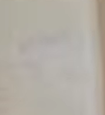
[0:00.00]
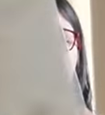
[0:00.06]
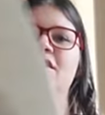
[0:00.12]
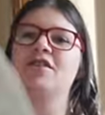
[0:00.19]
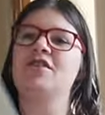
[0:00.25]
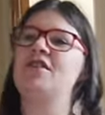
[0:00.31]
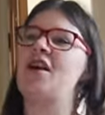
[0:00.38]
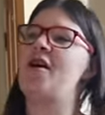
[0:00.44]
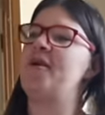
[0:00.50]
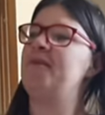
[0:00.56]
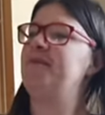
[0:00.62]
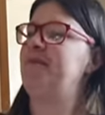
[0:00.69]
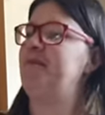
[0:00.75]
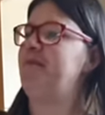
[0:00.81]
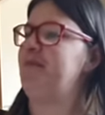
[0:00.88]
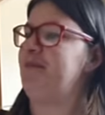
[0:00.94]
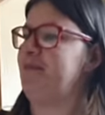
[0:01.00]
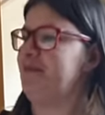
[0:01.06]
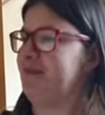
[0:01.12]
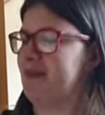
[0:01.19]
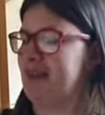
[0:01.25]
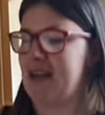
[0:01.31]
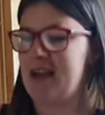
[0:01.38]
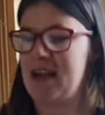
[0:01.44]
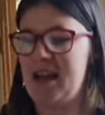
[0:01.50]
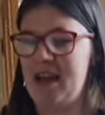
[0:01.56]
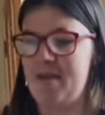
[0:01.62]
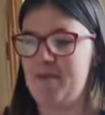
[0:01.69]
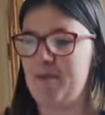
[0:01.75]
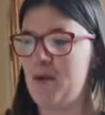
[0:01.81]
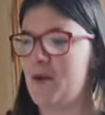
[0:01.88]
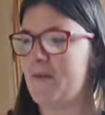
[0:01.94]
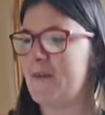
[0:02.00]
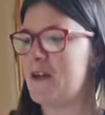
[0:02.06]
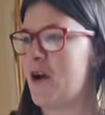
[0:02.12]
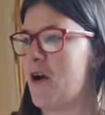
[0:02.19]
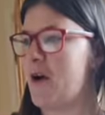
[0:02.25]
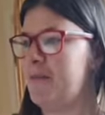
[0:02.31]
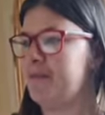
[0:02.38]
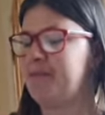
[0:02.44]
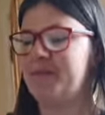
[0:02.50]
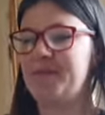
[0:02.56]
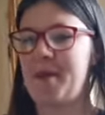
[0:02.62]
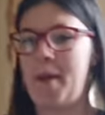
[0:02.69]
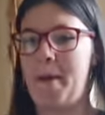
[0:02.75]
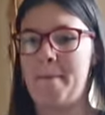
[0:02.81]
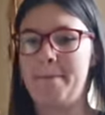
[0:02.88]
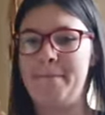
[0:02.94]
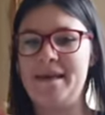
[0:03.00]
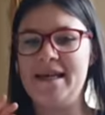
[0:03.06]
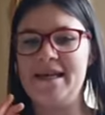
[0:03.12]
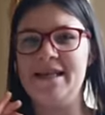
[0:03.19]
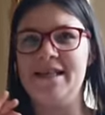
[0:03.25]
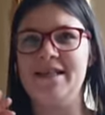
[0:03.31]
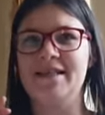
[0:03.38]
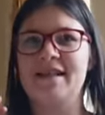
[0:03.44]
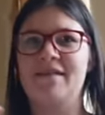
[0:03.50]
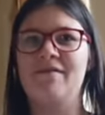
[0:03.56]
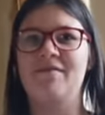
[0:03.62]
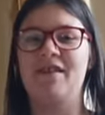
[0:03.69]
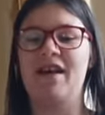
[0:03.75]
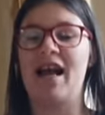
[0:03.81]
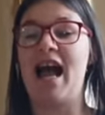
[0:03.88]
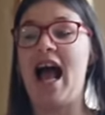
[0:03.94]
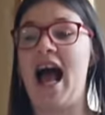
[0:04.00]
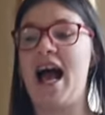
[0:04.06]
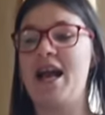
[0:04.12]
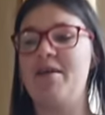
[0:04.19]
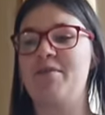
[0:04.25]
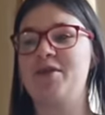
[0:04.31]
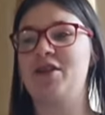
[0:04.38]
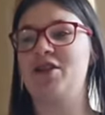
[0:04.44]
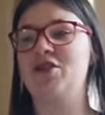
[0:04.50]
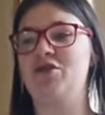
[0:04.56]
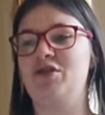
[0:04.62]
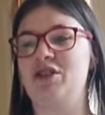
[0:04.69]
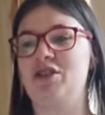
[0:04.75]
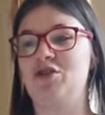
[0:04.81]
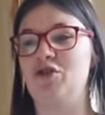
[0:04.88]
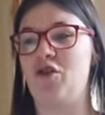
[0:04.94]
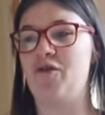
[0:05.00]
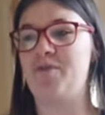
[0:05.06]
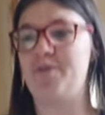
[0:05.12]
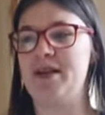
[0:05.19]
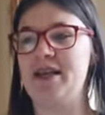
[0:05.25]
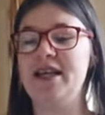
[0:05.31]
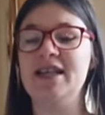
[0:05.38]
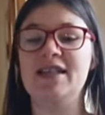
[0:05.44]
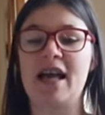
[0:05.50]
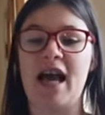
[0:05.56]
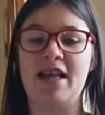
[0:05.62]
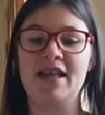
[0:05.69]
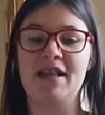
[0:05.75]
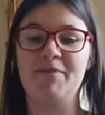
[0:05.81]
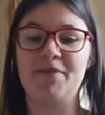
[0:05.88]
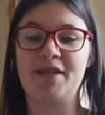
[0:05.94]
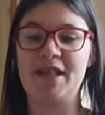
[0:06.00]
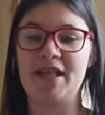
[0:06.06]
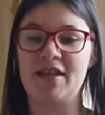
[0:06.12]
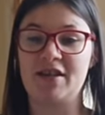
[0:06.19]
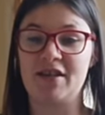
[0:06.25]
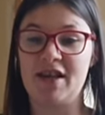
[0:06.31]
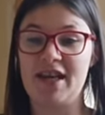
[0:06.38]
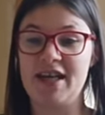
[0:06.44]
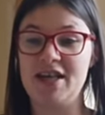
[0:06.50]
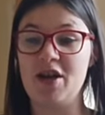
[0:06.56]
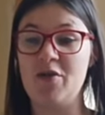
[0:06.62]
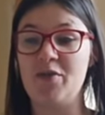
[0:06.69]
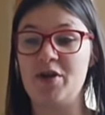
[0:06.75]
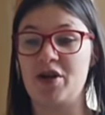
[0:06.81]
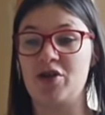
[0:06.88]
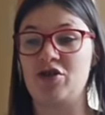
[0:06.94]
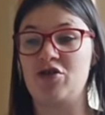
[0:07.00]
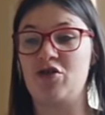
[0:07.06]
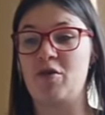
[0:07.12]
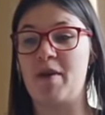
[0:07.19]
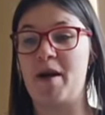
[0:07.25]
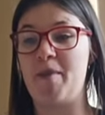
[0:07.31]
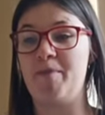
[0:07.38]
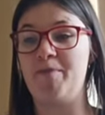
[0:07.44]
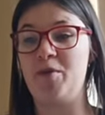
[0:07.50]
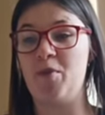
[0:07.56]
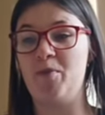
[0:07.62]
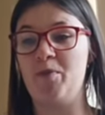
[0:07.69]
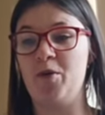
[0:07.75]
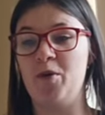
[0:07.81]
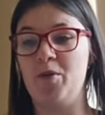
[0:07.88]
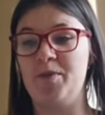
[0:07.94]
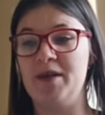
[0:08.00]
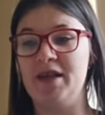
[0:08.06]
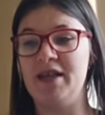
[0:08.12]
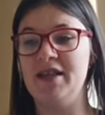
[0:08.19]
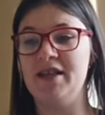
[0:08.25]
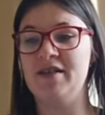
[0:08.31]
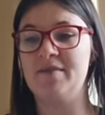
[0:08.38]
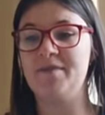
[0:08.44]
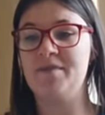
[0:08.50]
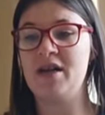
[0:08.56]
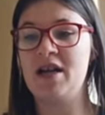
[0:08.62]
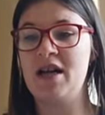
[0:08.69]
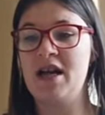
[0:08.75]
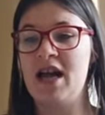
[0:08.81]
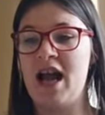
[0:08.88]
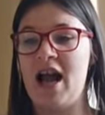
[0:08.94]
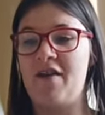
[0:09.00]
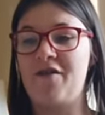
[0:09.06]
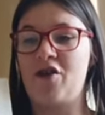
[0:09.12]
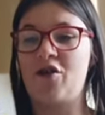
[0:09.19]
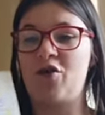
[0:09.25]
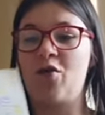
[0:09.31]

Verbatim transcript: so moving on bees I absolutely love bees and in particular here we're going to talk about bumblebees I've got